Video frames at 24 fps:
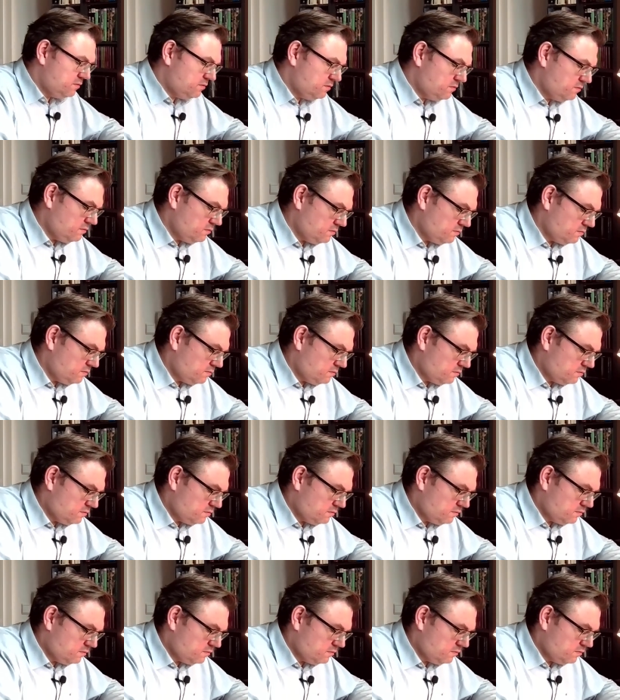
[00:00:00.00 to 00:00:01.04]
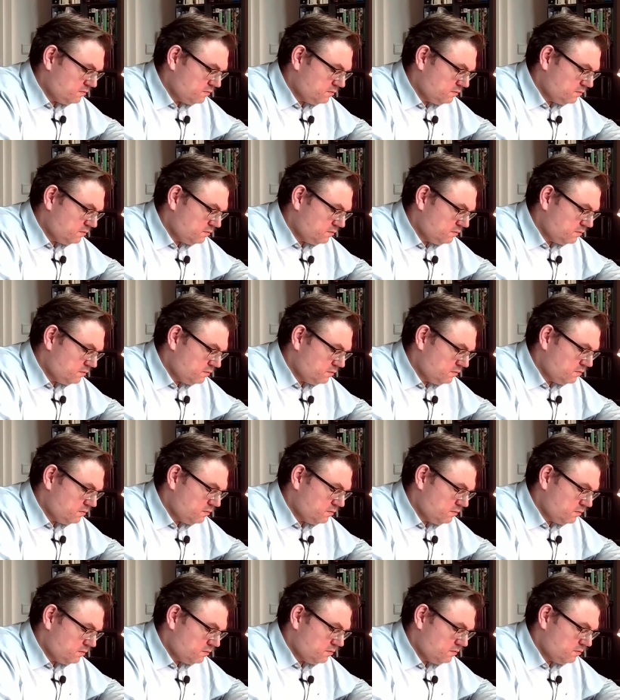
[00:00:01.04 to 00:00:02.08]

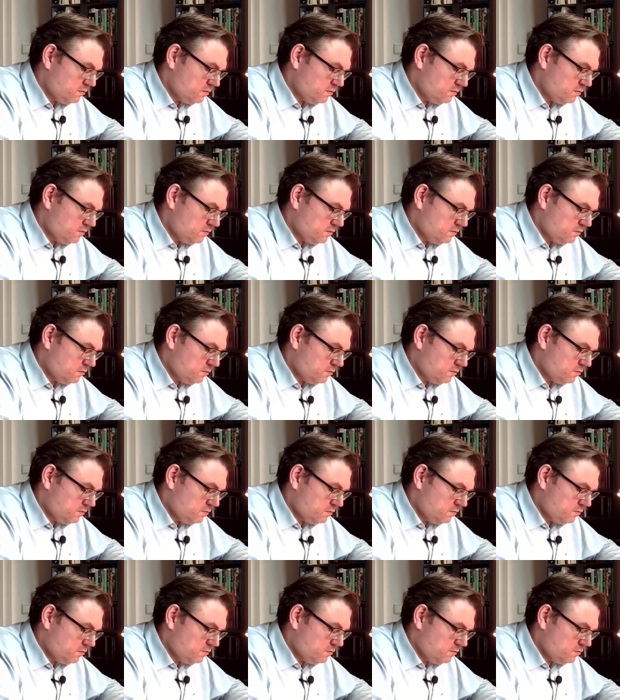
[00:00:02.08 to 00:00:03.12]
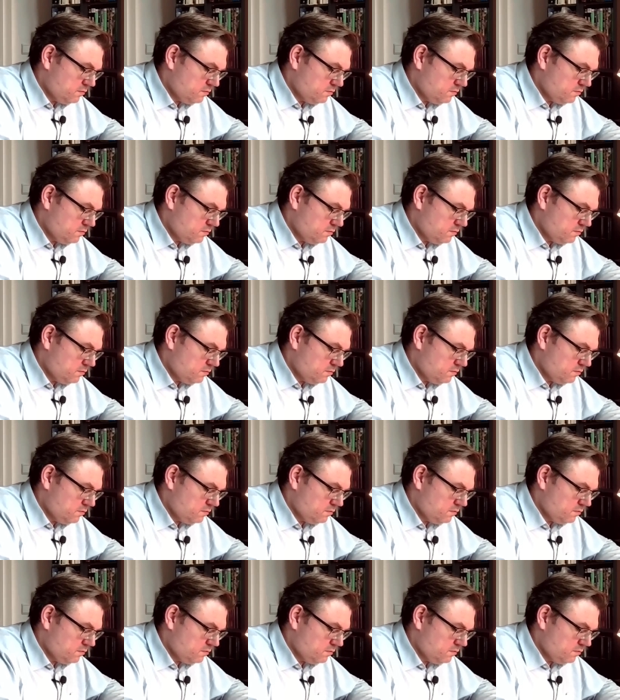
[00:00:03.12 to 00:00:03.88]
[no speech]